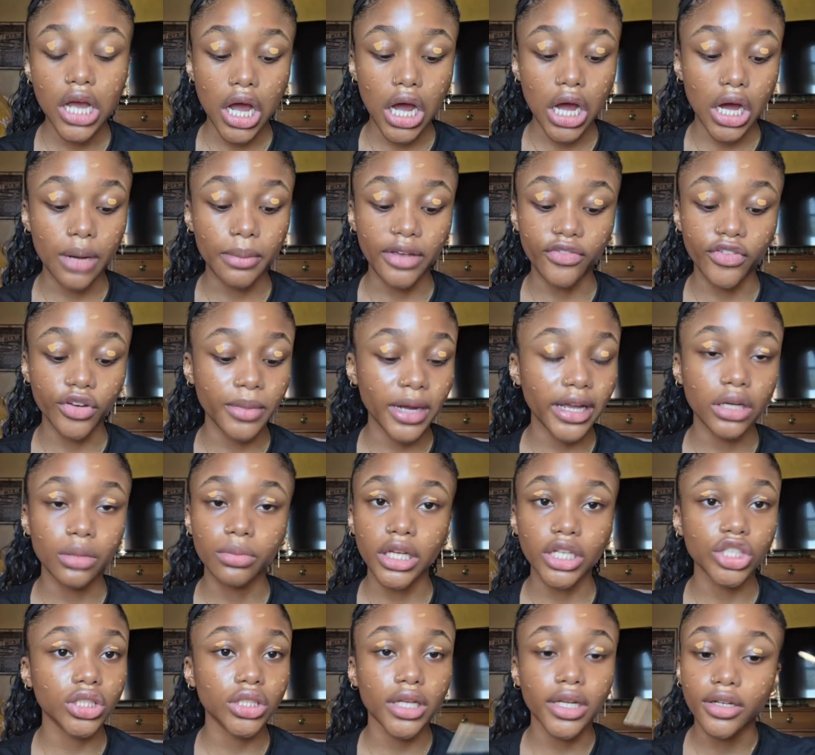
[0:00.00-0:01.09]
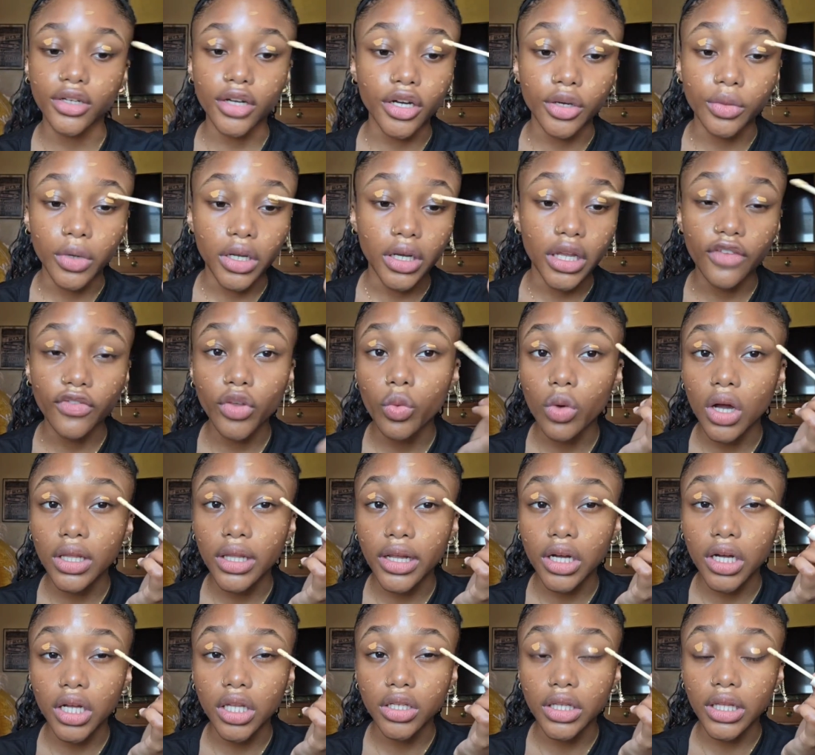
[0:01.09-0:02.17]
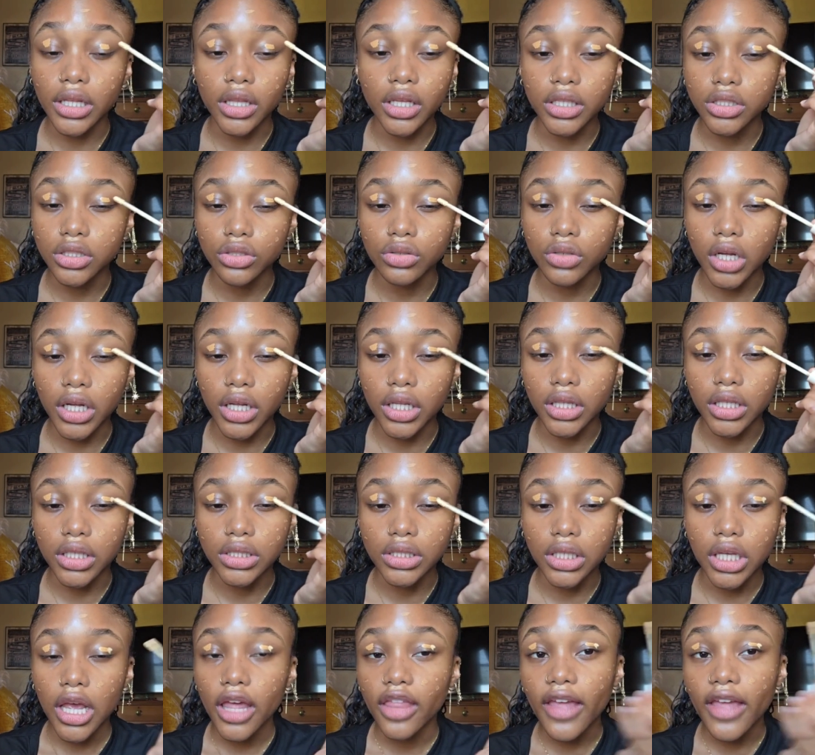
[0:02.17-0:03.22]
If you're my complexion, get a darker one. If you want like a color like this, do not get this.